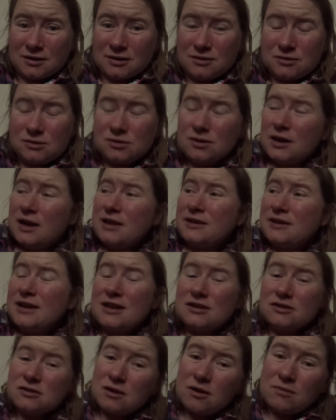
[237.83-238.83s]
so and
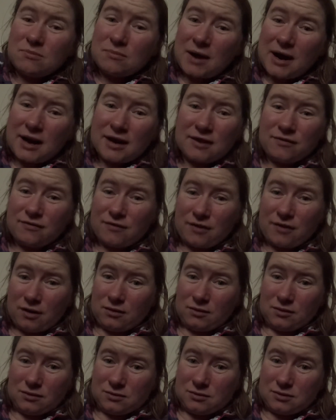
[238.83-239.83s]
that's not my
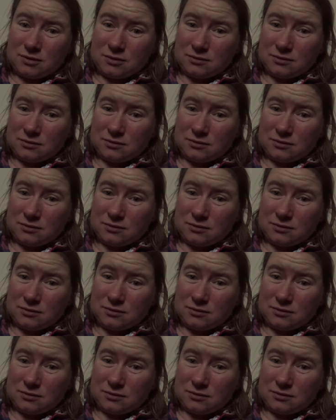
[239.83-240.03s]
fault.